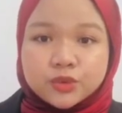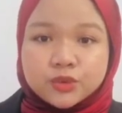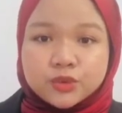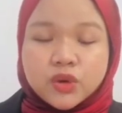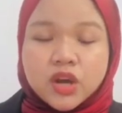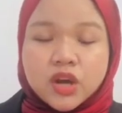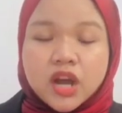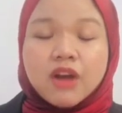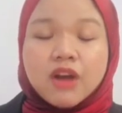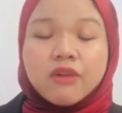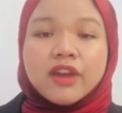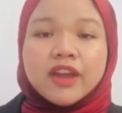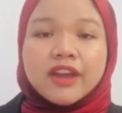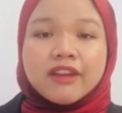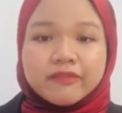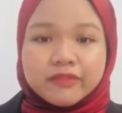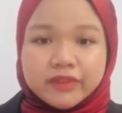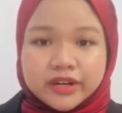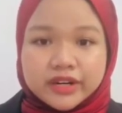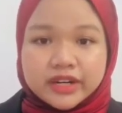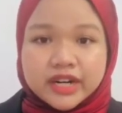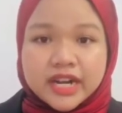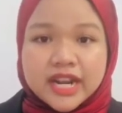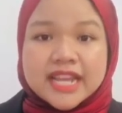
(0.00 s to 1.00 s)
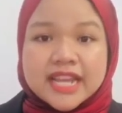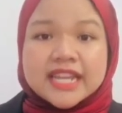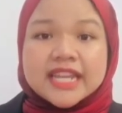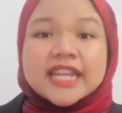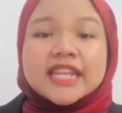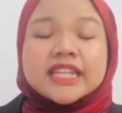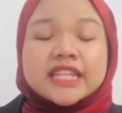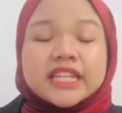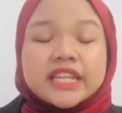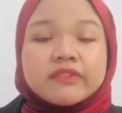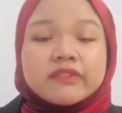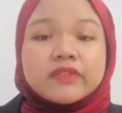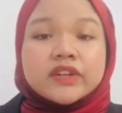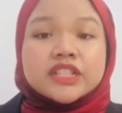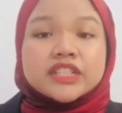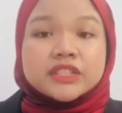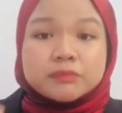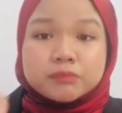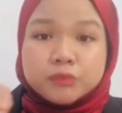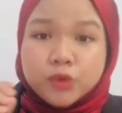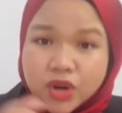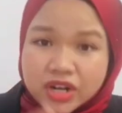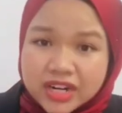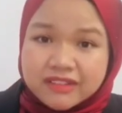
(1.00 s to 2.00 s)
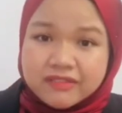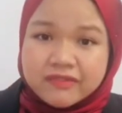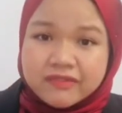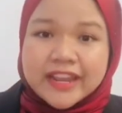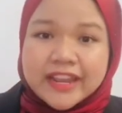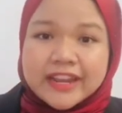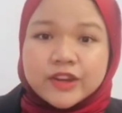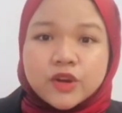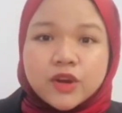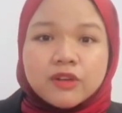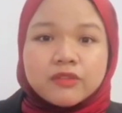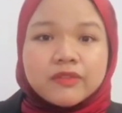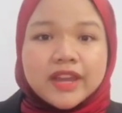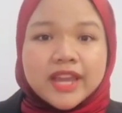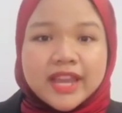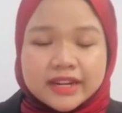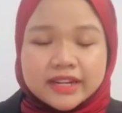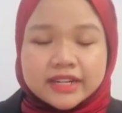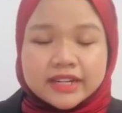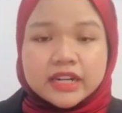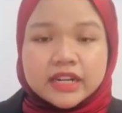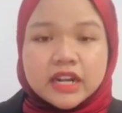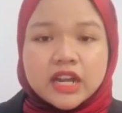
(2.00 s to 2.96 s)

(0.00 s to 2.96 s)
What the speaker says: However, it gives a smaller value of error